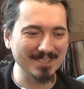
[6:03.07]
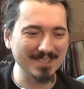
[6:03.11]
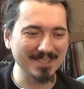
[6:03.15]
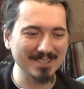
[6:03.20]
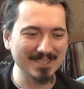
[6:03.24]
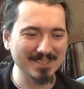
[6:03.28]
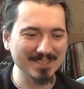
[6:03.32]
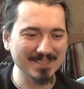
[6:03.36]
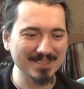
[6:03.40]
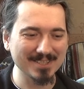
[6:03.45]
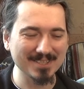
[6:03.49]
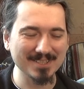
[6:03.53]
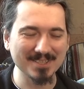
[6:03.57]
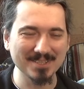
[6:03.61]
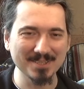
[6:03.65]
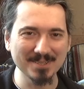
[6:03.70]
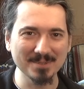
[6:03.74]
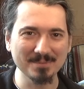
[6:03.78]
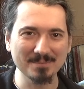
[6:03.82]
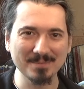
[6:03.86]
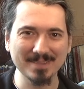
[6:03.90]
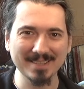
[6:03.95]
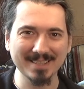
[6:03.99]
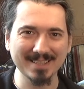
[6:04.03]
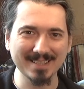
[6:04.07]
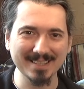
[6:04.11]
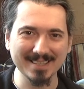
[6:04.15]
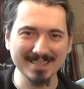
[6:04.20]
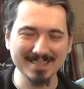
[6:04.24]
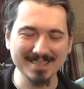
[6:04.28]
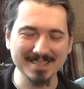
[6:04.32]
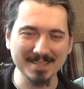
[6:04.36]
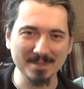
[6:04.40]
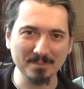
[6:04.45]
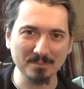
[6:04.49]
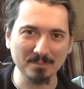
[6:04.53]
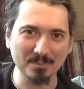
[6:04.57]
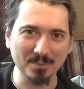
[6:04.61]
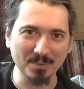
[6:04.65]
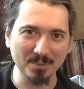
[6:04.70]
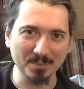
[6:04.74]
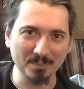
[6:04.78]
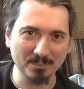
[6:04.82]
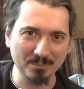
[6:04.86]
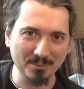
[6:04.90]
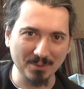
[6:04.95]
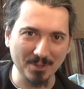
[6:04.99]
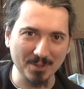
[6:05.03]
a stupidly simple
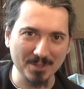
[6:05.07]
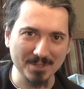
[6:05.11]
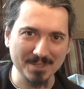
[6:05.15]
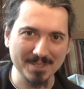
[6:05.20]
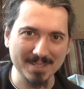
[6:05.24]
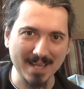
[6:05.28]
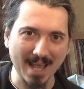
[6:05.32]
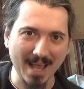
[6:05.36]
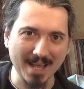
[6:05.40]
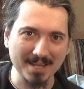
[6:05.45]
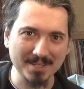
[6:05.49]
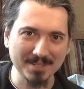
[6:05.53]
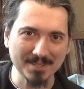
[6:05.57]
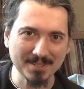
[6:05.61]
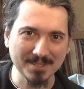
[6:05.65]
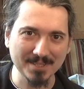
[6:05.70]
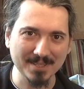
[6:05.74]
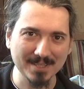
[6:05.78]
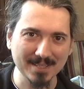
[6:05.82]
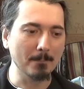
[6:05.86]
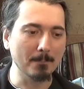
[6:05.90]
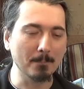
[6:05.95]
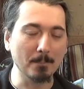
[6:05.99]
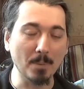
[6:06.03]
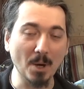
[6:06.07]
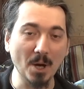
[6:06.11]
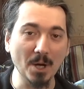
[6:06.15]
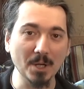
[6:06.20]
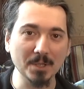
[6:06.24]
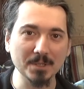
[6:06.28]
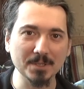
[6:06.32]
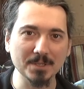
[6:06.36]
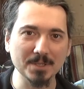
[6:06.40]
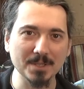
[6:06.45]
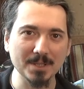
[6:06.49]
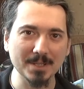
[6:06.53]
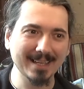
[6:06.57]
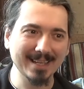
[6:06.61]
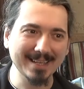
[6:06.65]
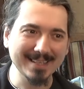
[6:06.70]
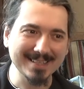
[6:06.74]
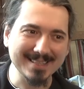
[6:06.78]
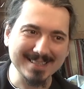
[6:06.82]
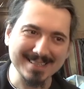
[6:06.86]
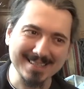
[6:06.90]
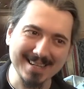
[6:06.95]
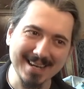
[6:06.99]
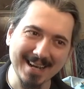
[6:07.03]
process, but
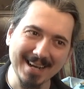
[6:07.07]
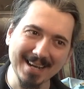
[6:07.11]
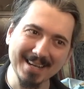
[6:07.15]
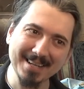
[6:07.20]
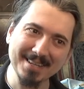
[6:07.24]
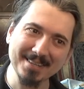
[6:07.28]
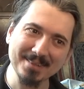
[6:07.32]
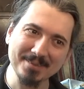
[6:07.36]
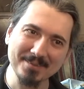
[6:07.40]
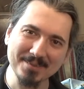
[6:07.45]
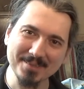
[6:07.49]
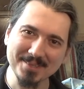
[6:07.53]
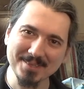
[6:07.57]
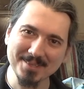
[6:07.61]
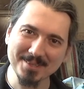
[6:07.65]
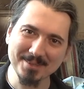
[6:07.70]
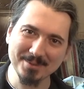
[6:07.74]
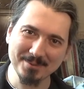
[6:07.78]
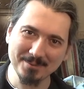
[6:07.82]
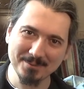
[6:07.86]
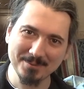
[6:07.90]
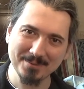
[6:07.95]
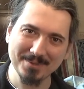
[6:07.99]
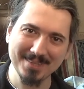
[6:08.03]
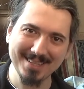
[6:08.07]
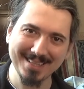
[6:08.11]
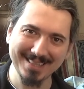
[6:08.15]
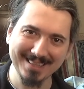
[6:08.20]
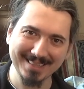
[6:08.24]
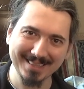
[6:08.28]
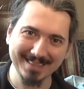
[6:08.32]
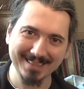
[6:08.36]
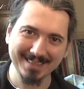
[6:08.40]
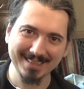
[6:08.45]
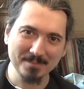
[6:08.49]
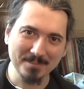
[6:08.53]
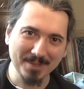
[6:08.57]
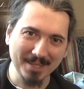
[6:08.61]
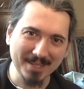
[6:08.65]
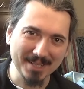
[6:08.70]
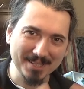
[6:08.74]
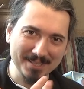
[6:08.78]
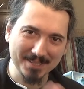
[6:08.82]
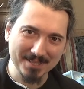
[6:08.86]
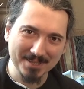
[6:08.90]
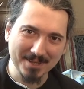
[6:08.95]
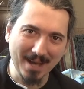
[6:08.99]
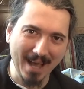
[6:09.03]
it's kind of soothing
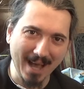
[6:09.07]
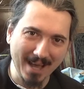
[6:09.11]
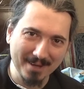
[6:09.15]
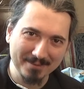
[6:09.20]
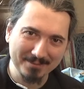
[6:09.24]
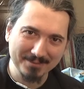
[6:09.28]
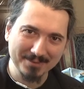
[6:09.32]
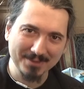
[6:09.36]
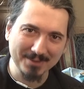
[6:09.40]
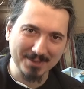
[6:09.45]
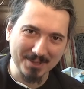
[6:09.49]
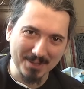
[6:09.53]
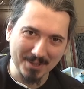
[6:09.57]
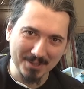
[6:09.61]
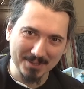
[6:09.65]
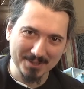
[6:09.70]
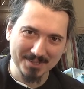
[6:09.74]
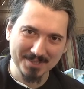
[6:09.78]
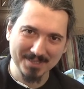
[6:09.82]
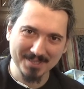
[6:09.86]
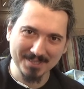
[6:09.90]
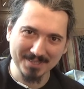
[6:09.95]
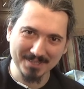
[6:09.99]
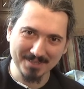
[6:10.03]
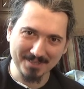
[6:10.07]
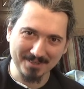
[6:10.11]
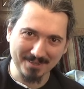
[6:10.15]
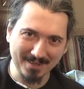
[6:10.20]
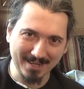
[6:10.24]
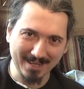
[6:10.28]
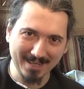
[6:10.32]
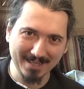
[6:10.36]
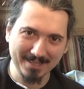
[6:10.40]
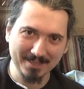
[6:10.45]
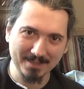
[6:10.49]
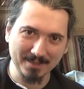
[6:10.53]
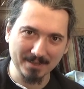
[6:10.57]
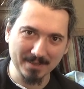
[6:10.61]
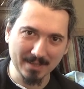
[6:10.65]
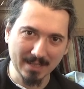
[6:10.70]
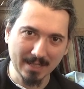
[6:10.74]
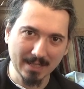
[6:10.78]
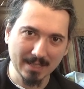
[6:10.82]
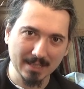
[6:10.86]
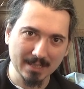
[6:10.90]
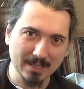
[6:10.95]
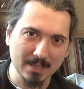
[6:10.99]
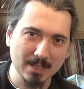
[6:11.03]
because you have to concentrate on
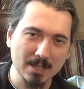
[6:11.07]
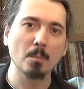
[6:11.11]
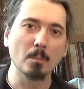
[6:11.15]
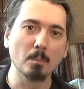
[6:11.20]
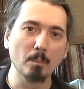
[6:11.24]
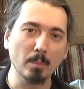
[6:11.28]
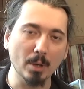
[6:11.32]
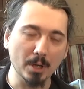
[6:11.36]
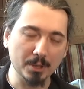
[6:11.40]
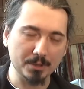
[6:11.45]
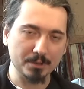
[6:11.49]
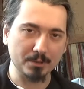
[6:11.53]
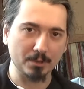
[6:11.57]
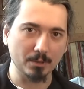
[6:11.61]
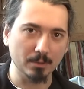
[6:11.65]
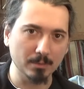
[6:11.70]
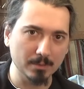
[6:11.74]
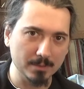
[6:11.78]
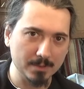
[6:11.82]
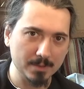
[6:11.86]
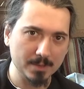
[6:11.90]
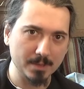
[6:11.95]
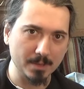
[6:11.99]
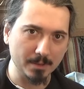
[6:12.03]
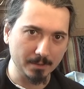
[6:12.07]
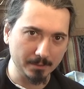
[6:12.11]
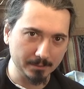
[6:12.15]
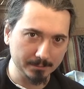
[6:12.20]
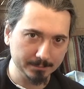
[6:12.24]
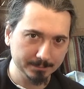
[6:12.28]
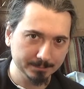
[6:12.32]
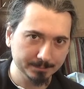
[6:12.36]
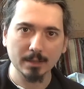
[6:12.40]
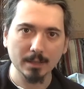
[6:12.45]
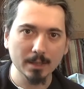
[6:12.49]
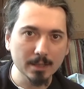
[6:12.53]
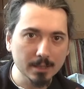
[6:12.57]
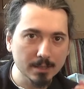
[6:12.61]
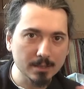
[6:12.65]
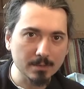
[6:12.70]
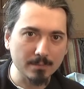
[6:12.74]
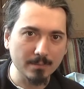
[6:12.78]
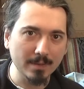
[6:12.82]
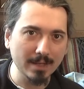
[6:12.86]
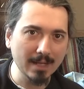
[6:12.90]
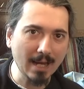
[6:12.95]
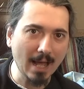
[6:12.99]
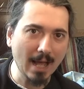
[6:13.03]
it, but also it's
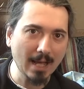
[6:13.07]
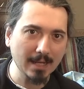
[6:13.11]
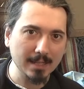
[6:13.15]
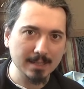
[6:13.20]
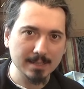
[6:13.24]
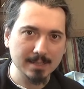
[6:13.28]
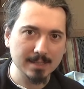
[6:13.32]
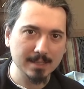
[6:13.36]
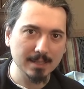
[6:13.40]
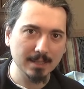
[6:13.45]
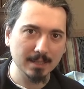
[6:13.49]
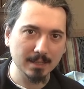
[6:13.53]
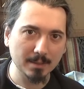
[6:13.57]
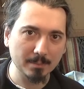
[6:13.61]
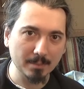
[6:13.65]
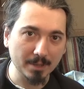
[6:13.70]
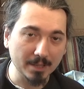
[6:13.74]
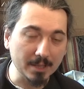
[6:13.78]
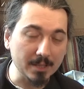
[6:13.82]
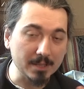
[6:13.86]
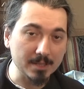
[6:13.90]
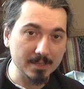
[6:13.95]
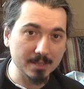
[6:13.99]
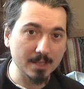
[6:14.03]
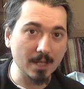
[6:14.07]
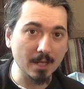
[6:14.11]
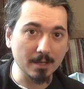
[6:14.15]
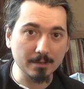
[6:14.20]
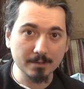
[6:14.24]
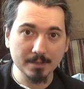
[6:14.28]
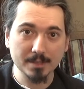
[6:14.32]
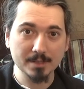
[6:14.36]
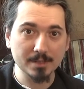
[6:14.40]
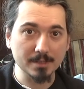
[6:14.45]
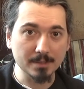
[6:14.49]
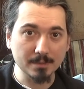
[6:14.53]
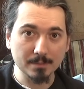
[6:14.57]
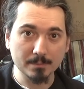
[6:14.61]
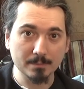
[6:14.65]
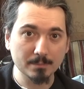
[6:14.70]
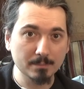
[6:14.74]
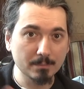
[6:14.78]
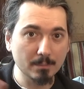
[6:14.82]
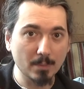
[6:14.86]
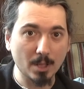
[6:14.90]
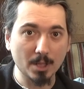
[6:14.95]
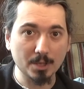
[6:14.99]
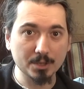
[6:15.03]
relaxing because there
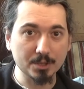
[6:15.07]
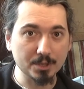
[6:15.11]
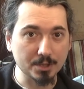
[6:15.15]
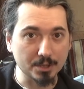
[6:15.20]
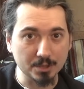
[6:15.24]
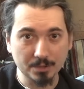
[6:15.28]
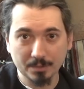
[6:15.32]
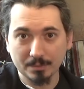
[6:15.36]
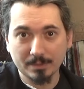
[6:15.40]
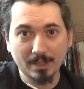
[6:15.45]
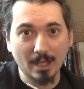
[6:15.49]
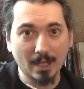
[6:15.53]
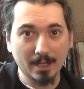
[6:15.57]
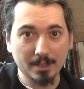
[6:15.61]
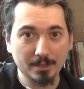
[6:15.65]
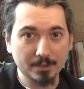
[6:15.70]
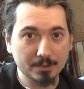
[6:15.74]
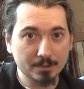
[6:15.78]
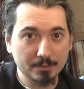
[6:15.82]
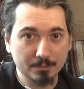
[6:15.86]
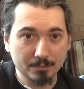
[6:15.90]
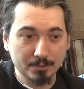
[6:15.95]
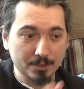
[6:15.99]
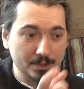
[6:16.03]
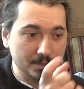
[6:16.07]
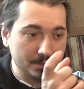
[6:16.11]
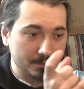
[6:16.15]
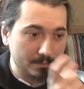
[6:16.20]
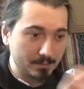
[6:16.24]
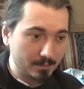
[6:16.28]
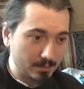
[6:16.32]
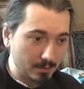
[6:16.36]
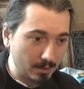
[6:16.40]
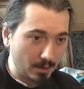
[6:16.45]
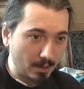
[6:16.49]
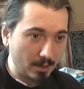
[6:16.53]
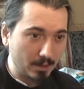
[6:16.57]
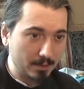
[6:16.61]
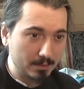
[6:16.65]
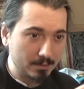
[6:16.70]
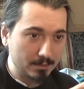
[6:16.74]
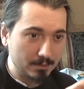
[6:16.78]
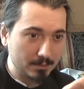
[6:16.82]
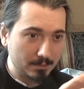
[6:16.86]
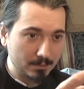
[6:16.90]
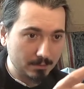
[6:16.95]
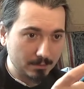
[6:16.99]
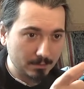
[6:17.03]
isn't much you can do. Just
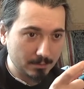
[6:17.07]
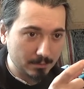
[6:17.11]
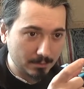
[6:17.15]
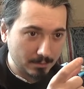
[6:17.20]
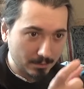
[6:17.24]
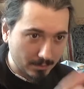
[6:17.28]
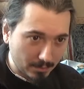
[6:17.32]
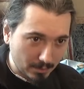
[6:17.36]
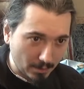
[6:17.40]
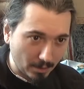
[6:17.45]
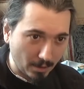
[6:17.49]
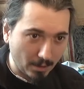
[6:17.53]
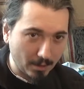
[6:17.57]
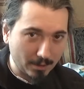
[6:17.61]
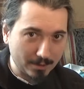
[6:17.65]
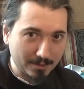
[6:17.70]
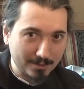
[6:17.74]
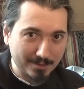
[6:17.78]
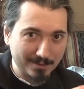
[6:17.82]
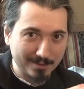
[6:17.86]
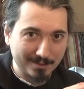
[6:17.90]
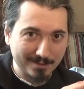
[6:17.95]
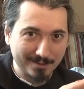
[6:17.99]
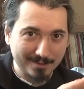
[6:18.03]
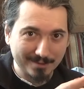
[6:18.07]
cut, cut,